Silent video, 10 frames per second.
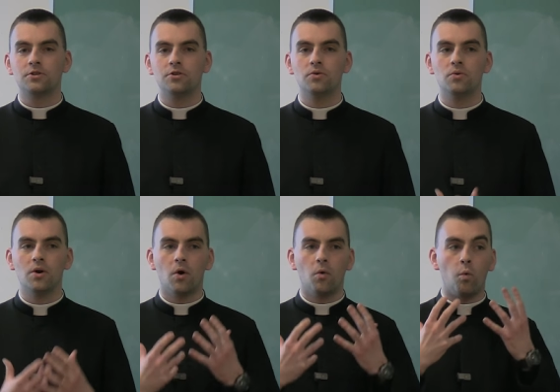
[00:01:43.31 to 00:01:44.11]
to
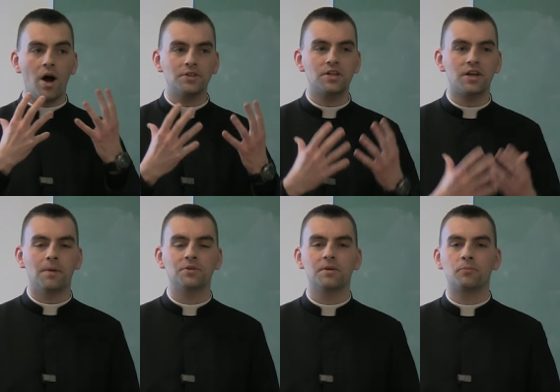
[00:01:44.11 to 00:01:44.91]
want to
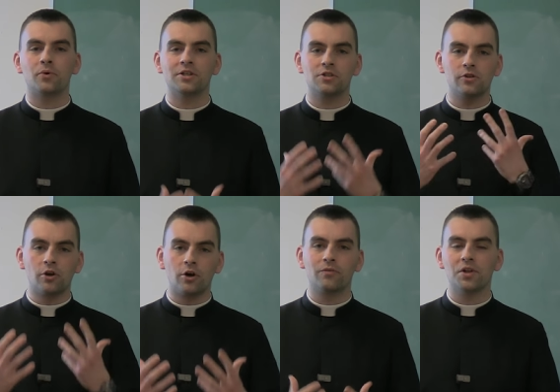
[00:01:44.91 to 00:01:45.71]
come to the priest, to
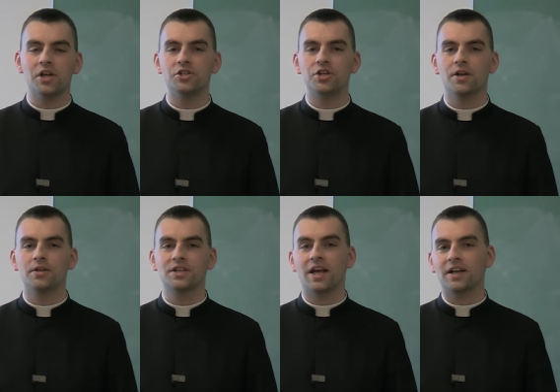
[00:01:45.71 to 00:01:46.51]
learn
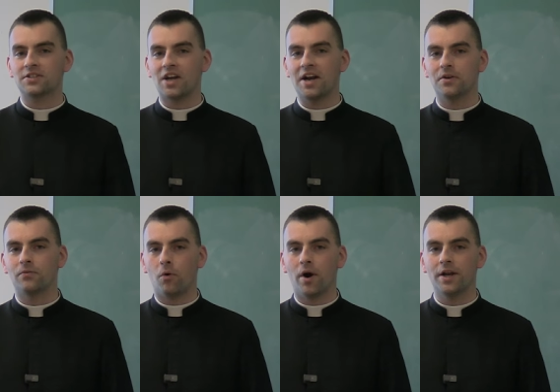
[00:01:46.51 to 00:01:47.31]
religion, to get excited
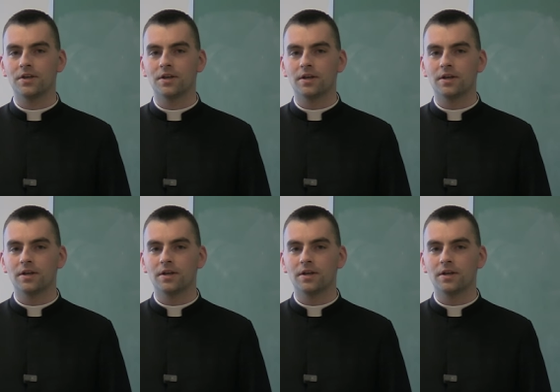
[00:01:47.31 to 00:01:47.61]
for it,